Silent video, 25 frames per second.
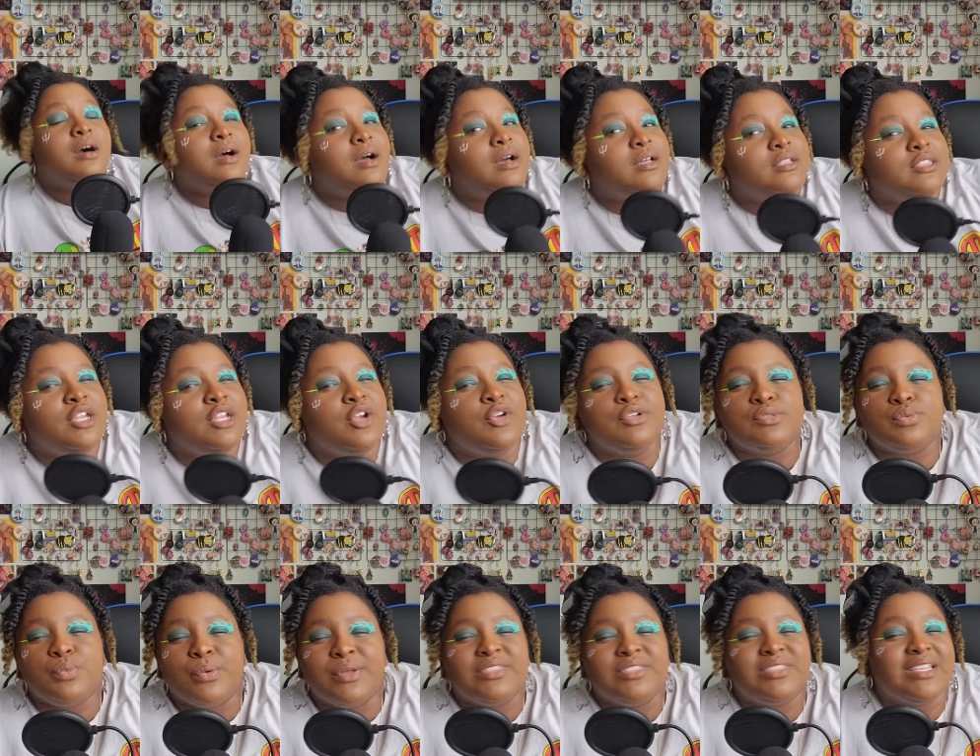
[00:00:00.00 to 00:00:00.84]
There is
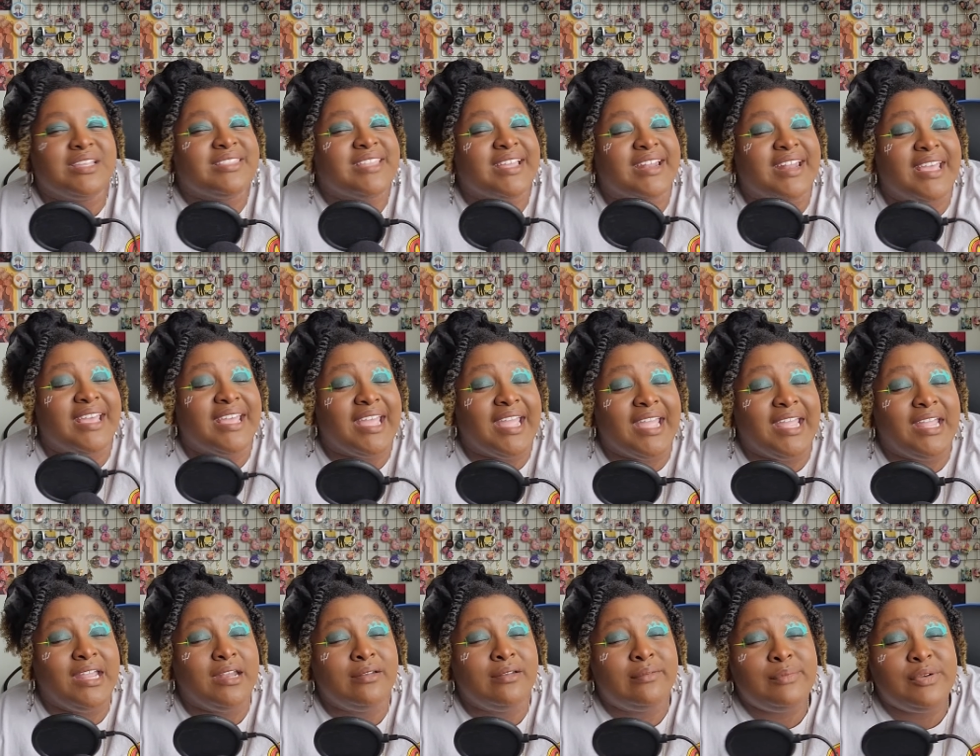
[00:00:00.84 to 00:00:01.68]
one thing that I
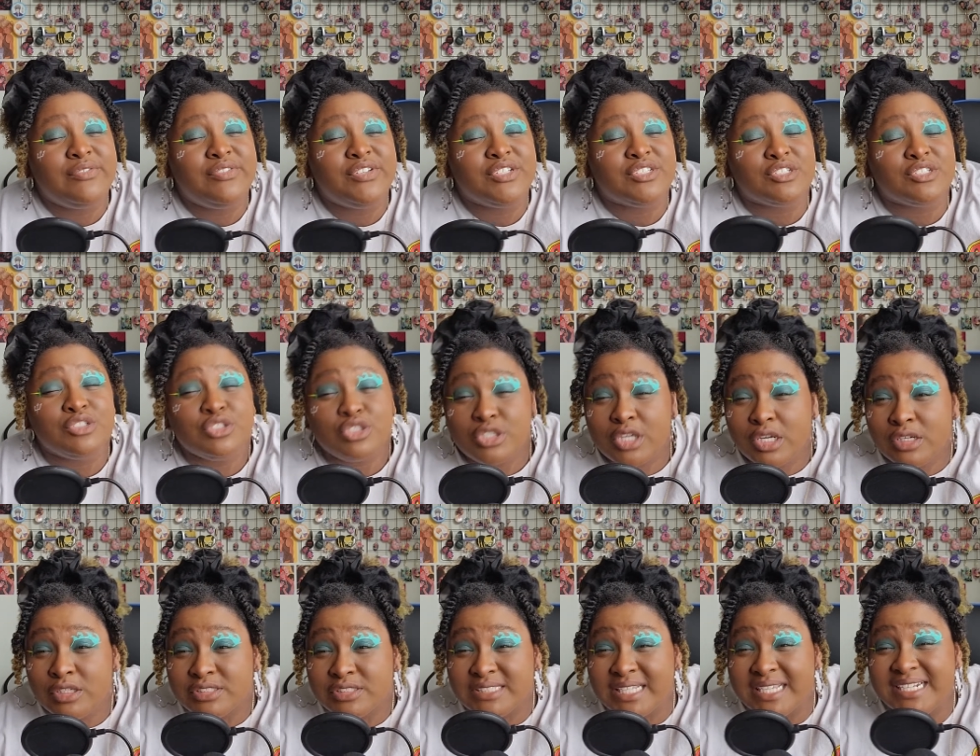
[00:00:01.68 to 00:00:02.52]
hate in movies and
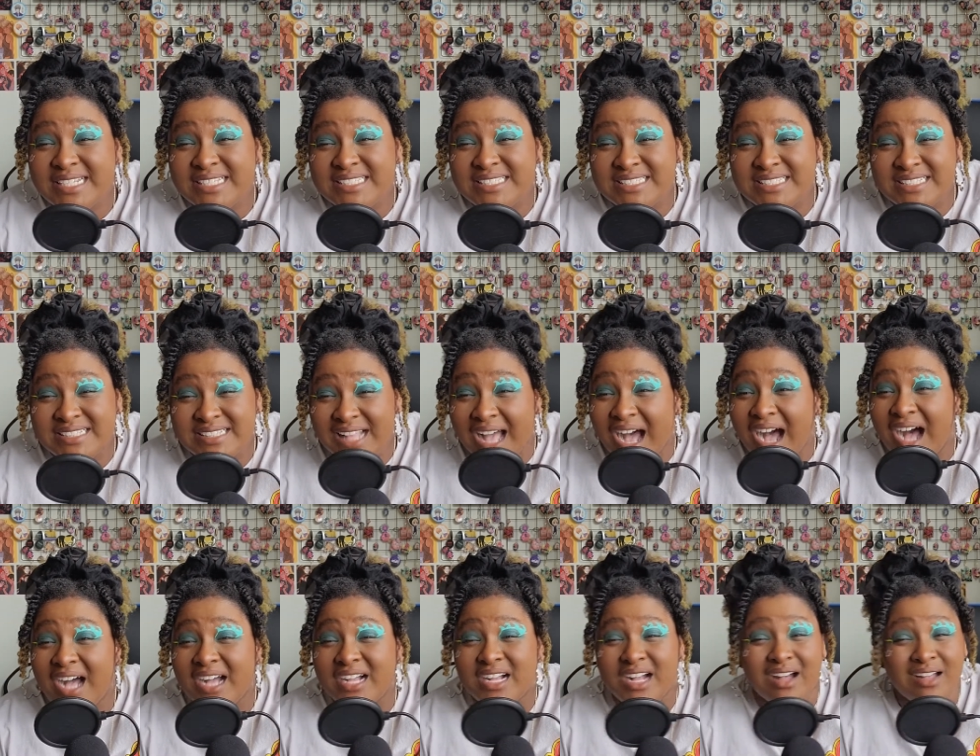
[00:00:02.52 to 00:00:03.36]
shows, and it's
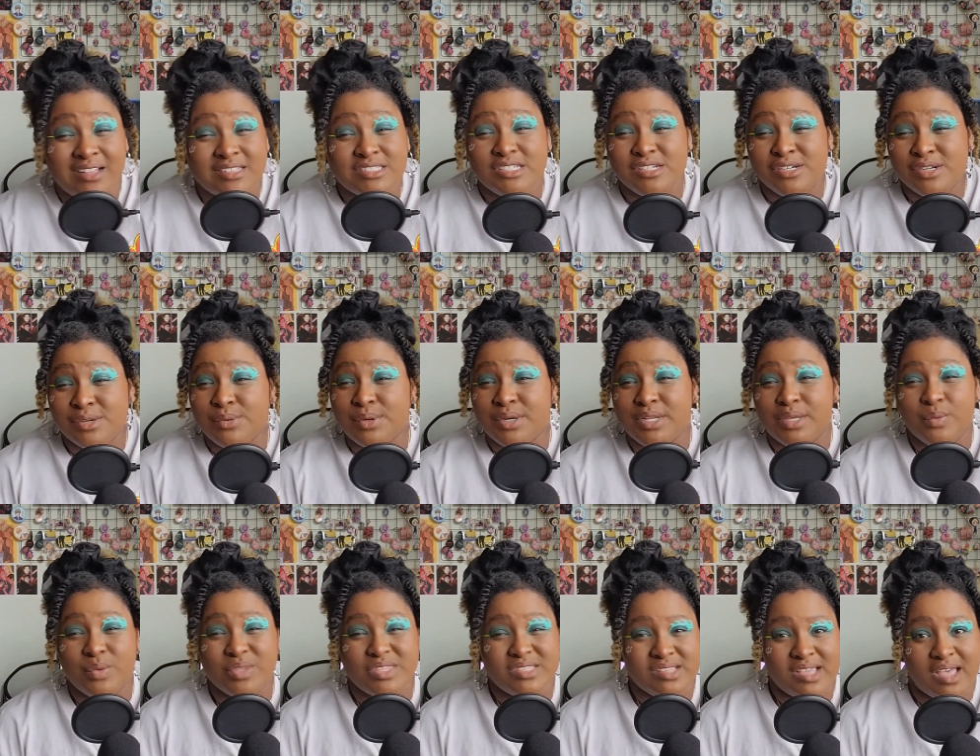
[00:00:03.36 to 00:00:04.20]
not continuity
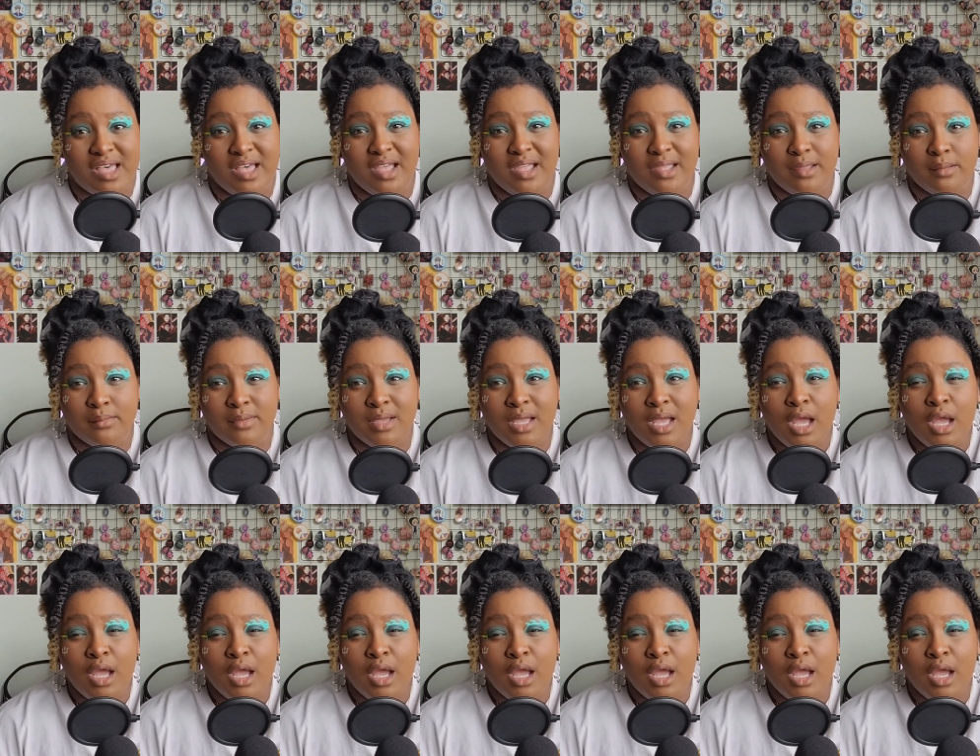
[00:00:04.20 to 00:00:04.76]
with time.